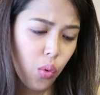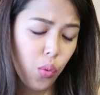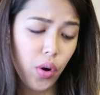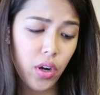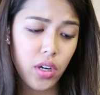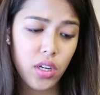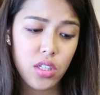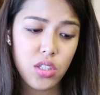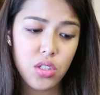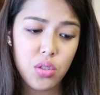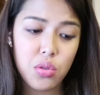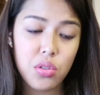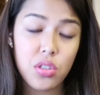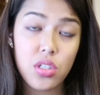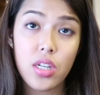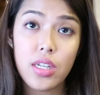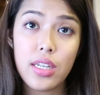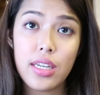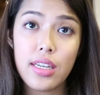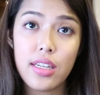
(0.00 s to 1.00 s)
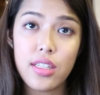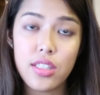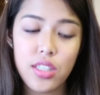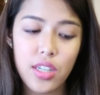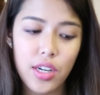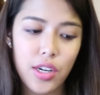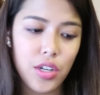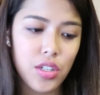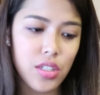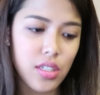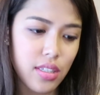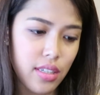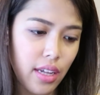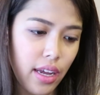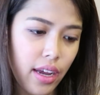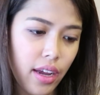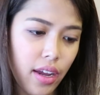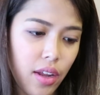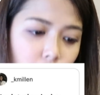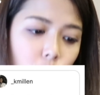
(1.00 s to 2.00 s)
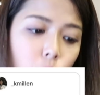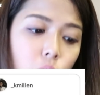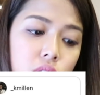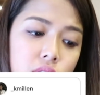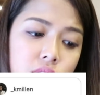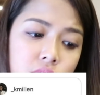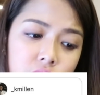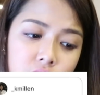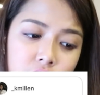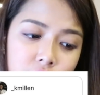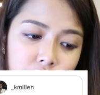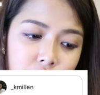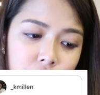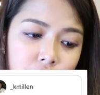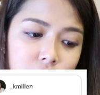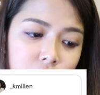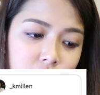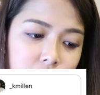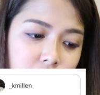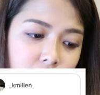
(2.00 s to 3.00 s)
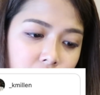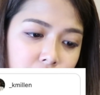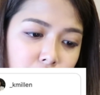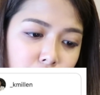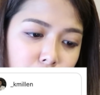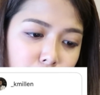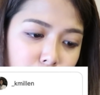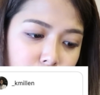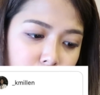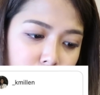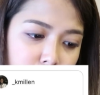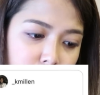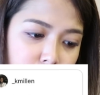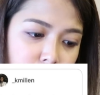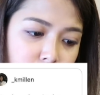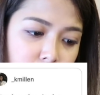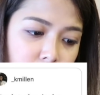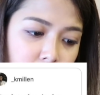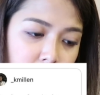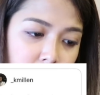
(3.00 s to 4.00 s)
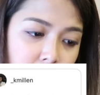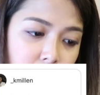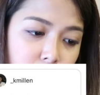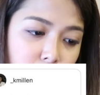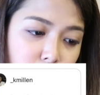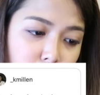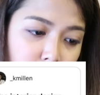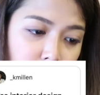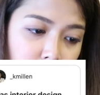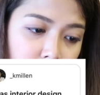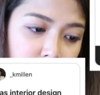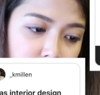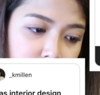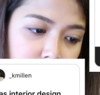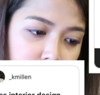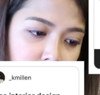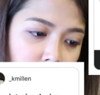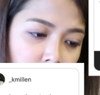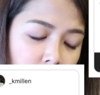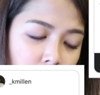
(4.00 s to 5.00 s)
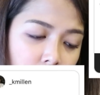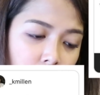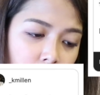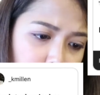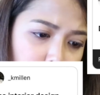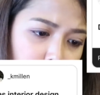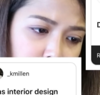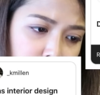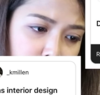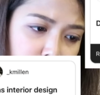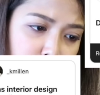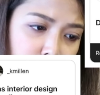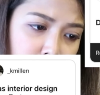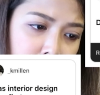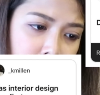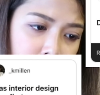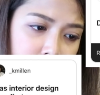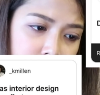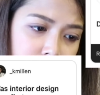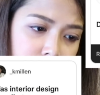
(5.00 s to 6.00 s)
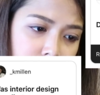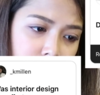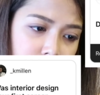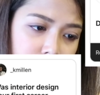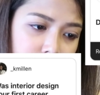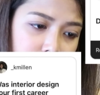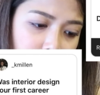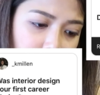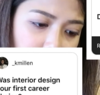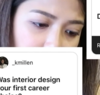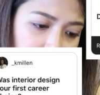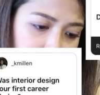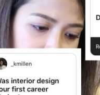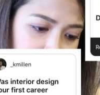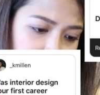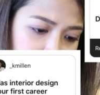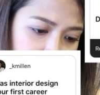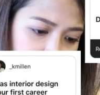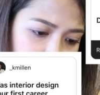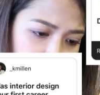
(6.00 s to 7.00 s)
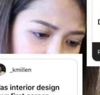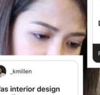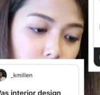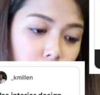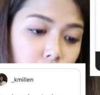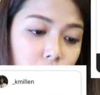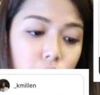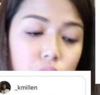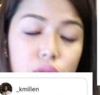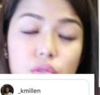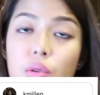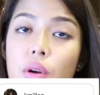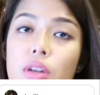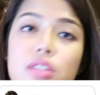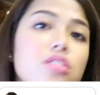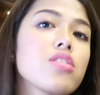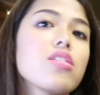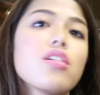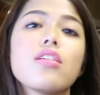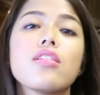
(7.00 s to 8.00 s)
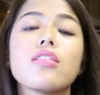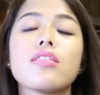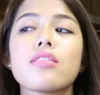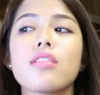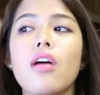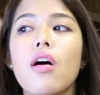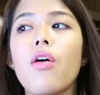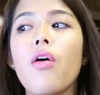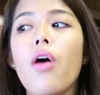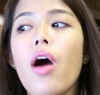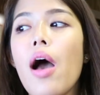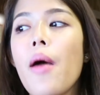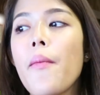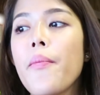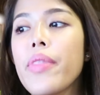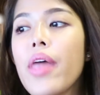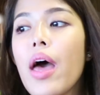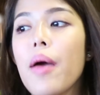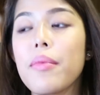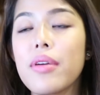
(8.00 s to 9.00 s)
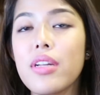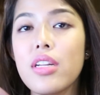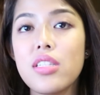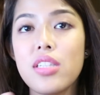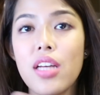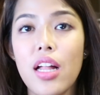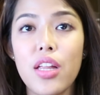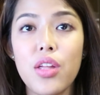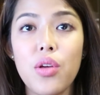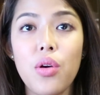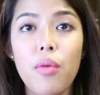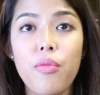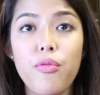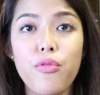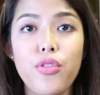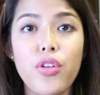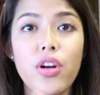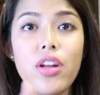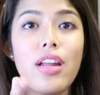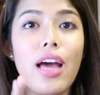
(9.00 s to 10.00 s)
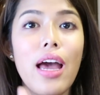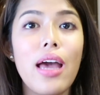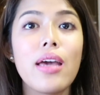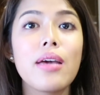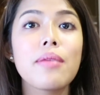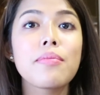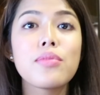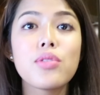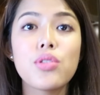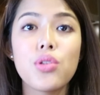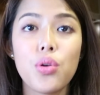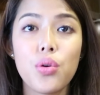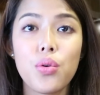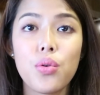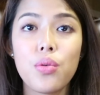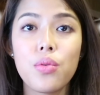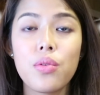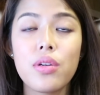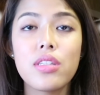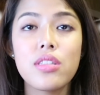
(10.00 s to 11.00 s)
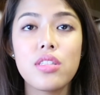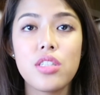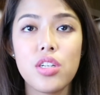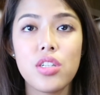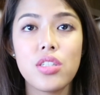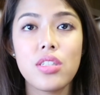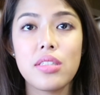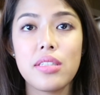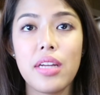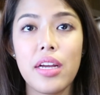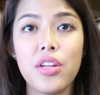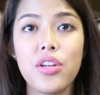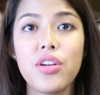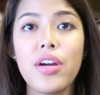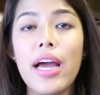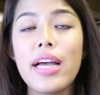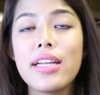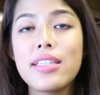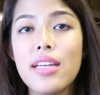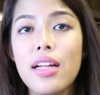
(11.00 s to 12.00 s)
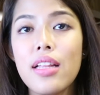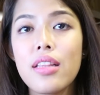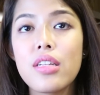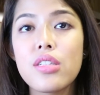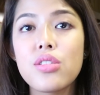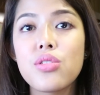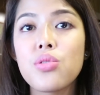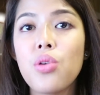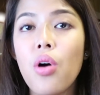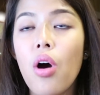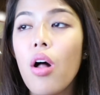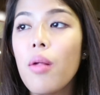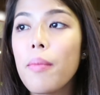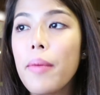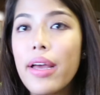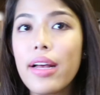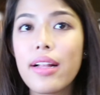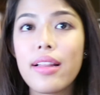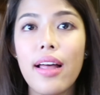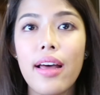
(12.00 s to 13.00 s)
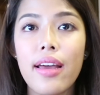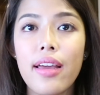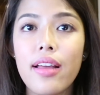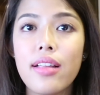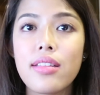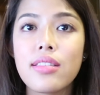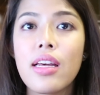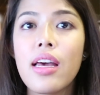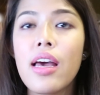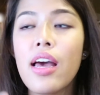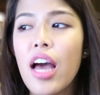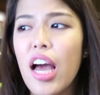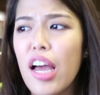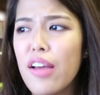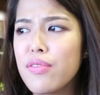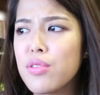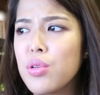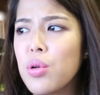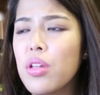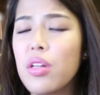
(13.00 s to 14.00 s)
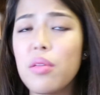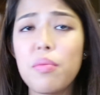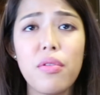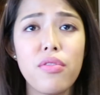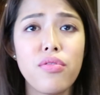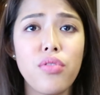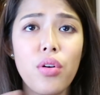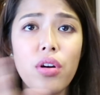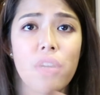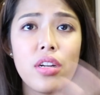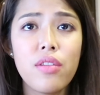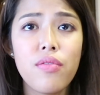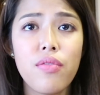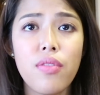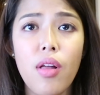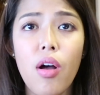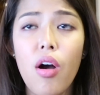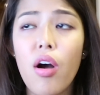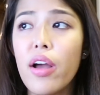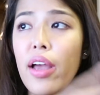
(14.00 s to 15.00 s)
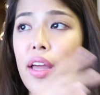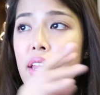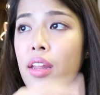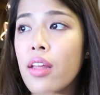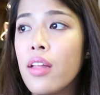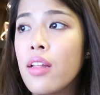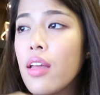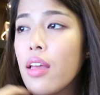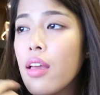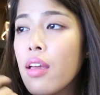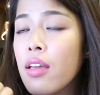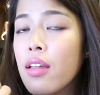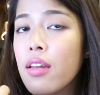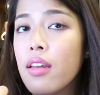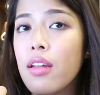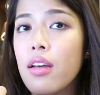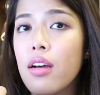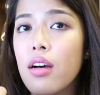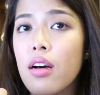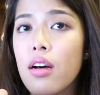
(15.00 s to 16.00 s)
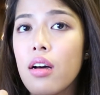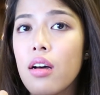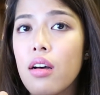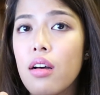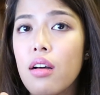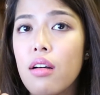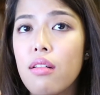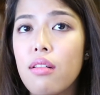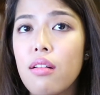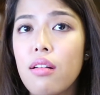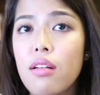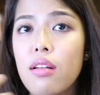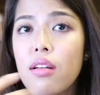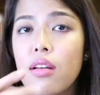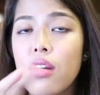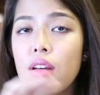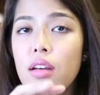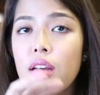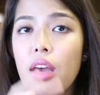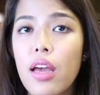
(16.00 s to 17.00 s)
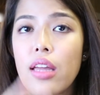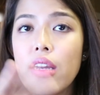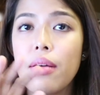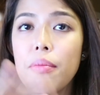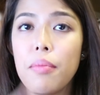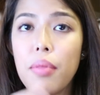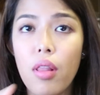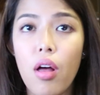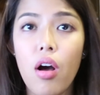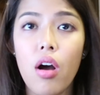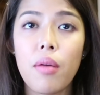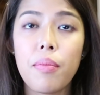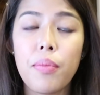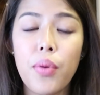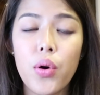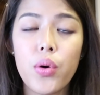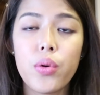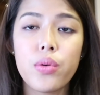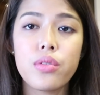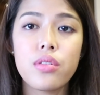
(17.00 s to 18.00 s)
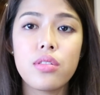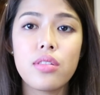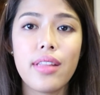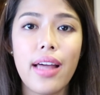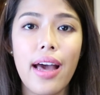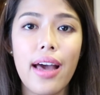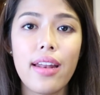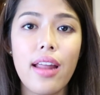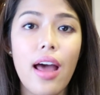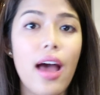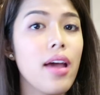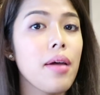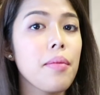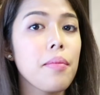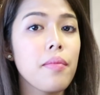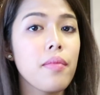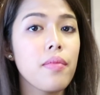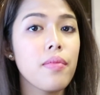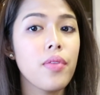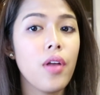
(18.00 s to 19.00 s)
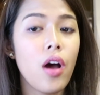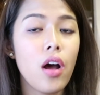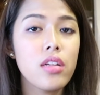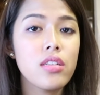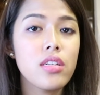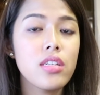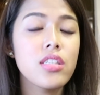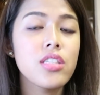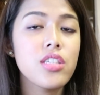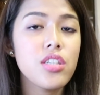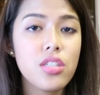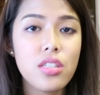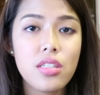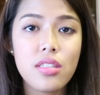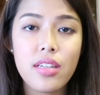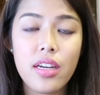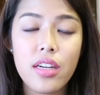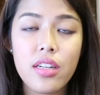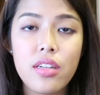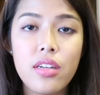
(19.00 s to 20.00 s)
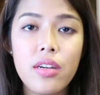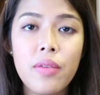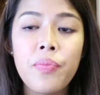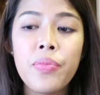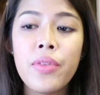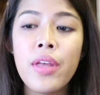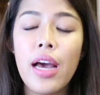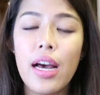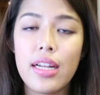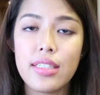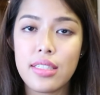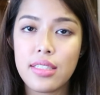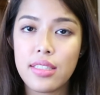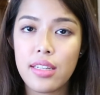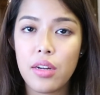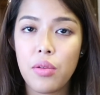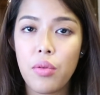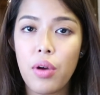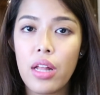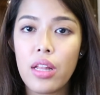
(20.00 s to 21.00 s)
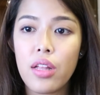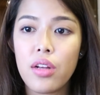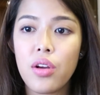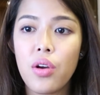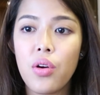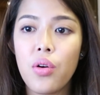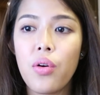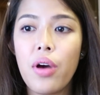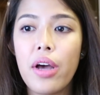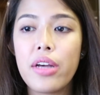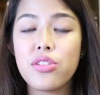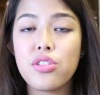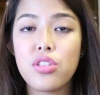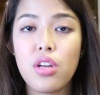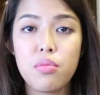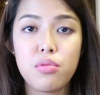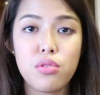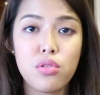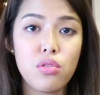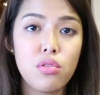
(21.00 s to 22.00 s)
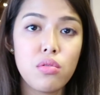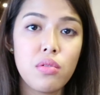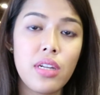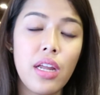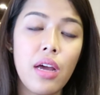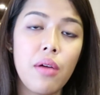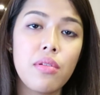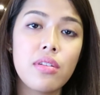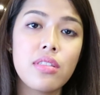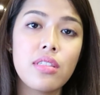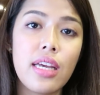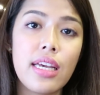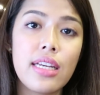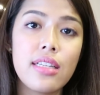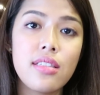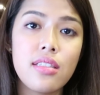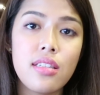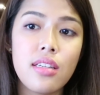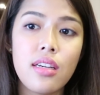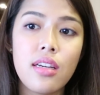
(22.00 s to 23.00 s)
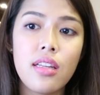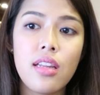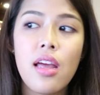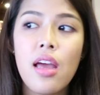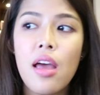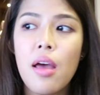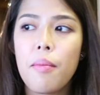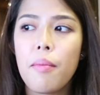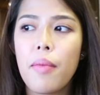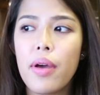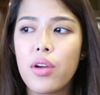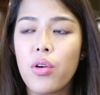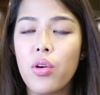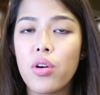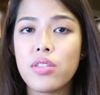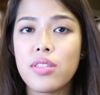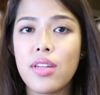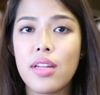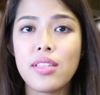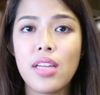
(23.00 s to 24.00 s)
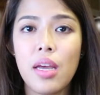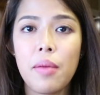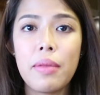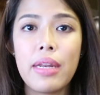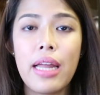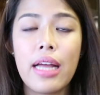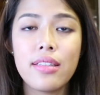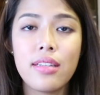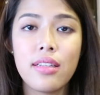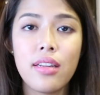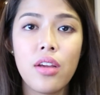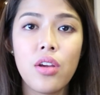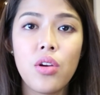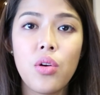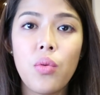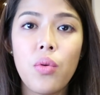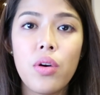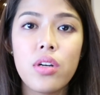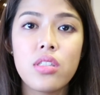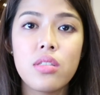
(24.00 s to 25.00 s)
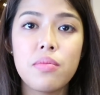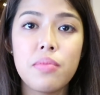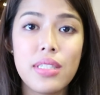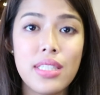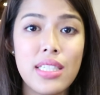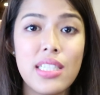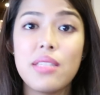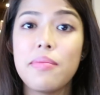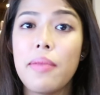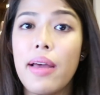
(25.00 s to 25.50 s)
Where did you study interior design? Was interior design your first career choice? Did you pass the exam? With those questions, I'm gonna tell you up front, I am no interior designer. I tell this to all my clients. I've told it before in a vlog and in a blog post that I'm not an interior designer. As I said a while ago, I stopped school when I was 18. My course that time in Ateneo was business